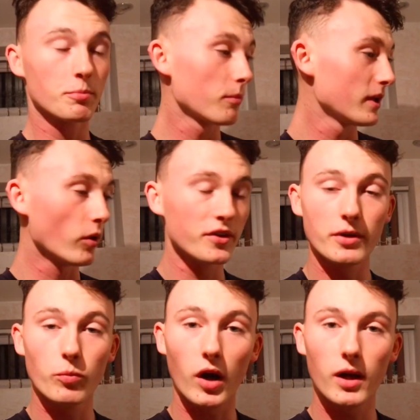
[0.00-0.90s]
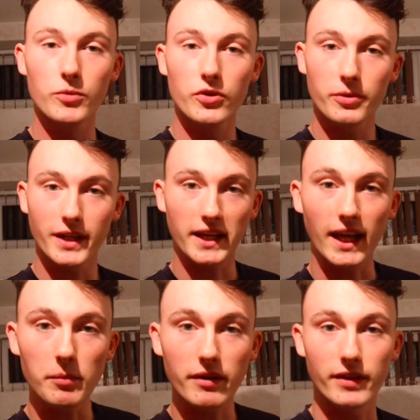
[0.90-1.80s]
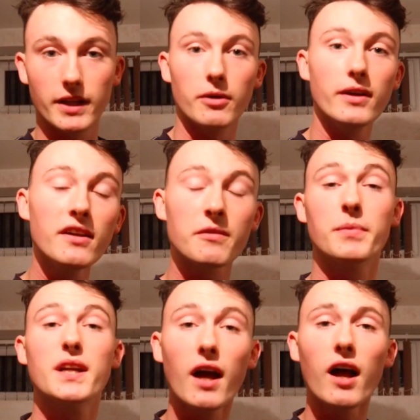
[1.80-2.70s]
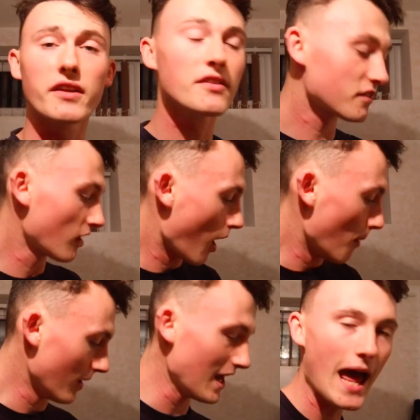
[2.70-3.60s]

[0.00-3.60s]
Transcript: You're probably wondering why I'm not doing a gaming video. It is because my